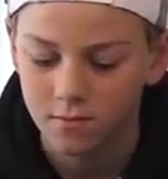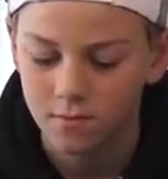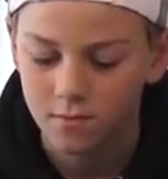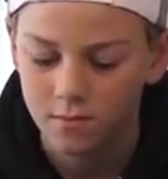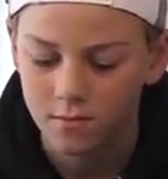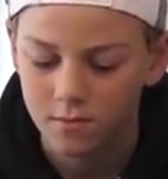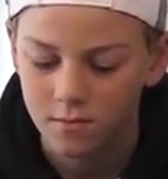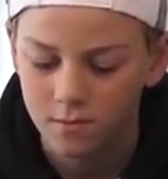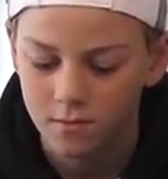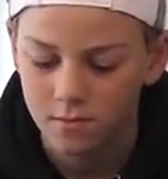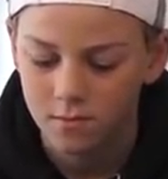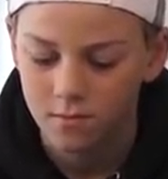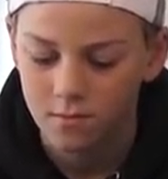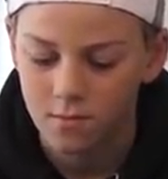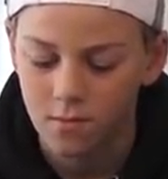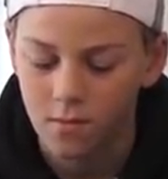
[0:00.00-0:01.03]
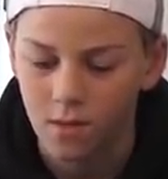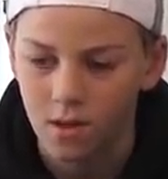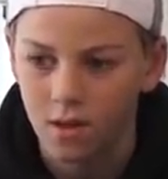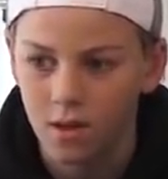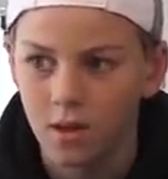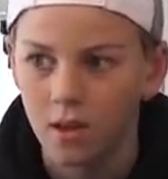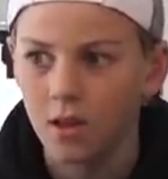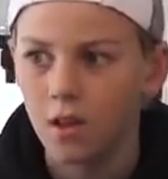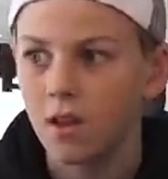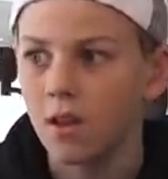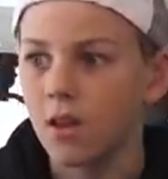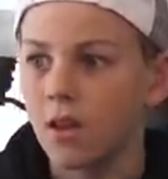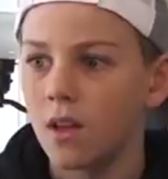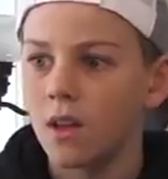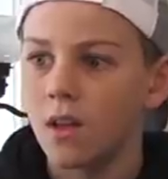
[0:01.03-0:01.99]

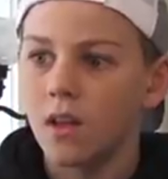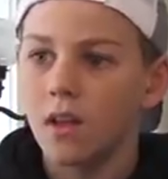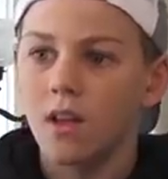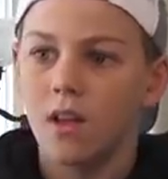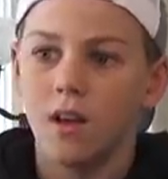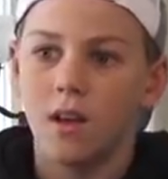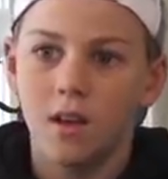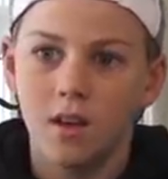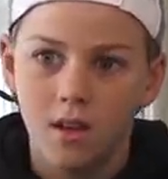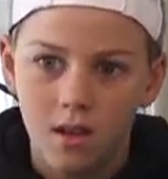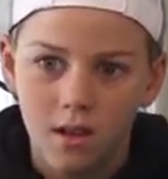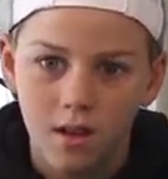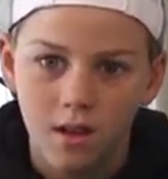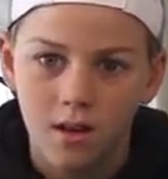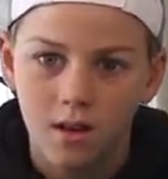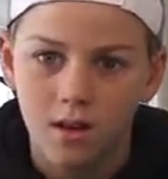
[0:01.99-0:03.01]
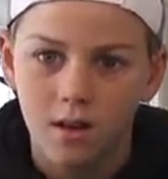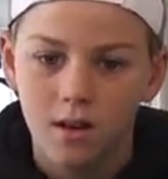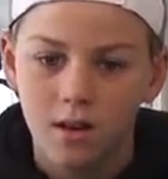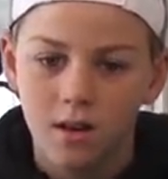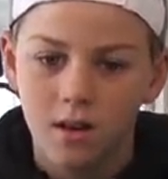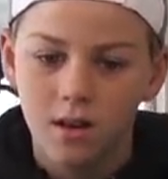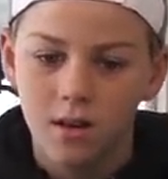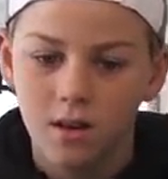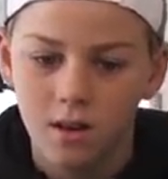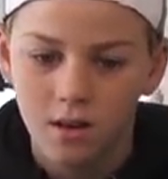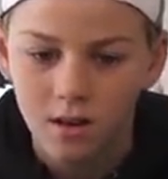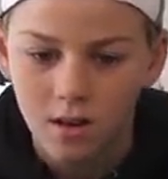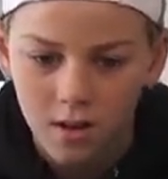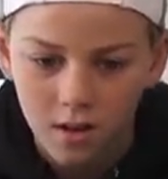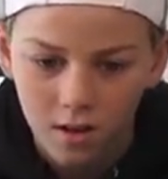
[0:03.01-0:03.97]

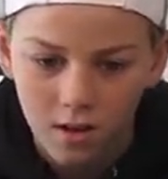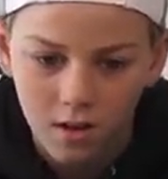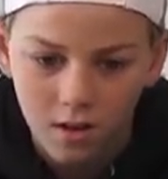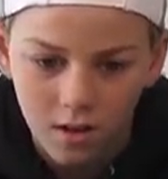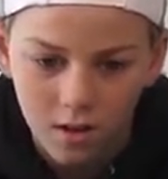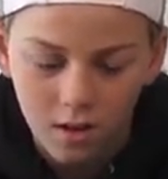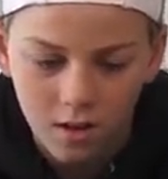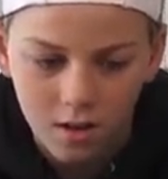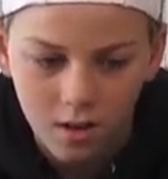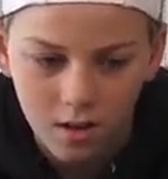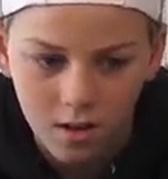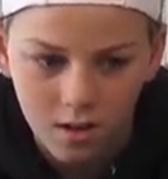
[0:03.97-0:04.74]
[no speech]